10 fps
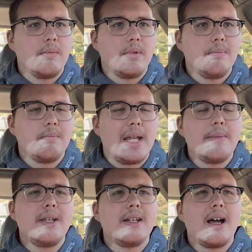
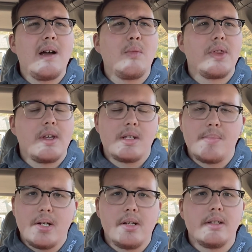maybe not with
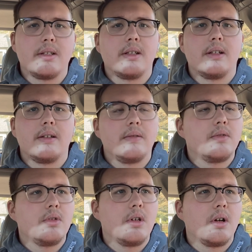experience and,
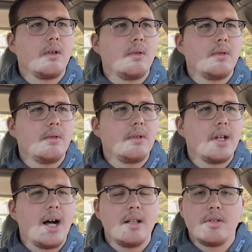you know,
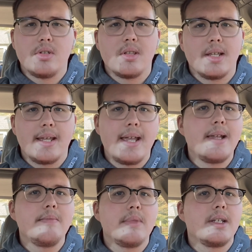knowledge of the
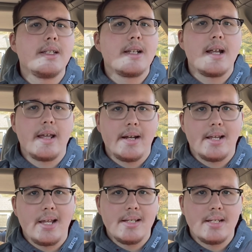game. He's not ahead of
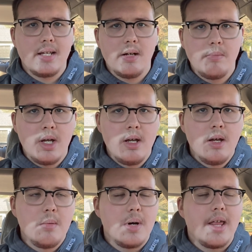Case Keenum.
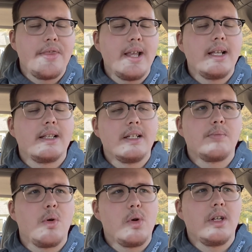But I think at this
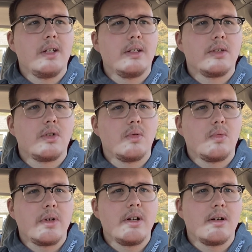point in his
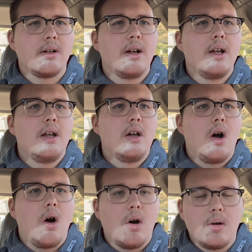career,
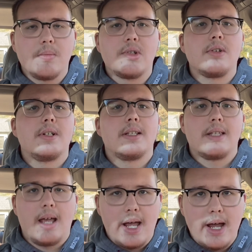arm strength,
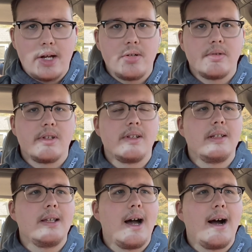
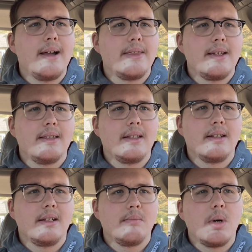accuracy, I think that
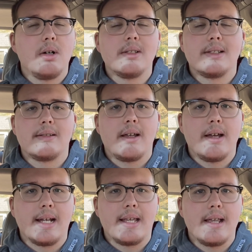Nick Mullens is
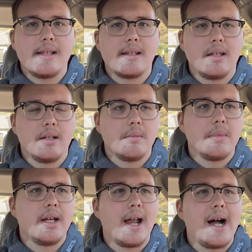ahead of Case Keenum.
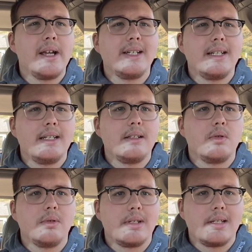And I need
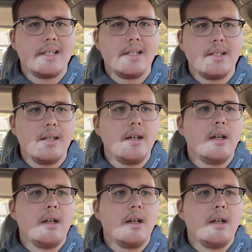to see